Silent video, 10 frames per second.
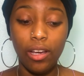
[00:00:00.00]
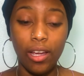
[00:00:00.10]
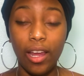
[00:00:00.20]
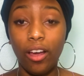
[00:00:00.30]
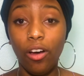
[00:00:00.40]

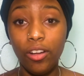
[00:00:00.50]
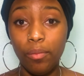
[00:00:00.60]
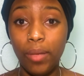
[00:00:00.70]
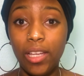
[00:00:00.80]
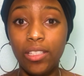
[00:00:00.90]
and I called
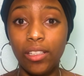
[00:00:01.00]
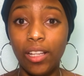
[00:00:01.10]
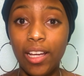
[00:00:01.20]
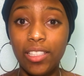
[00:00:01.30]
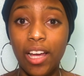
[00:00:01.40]
it basic
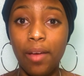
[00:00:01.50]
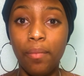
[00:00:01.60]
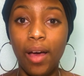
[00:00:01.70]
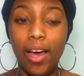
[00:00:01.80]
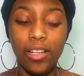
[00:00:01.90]
last
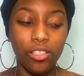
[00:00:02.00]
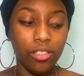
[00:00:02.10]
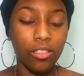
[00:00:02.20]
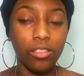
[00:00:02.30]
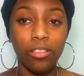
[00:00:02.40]
time I
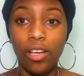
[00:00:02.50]
just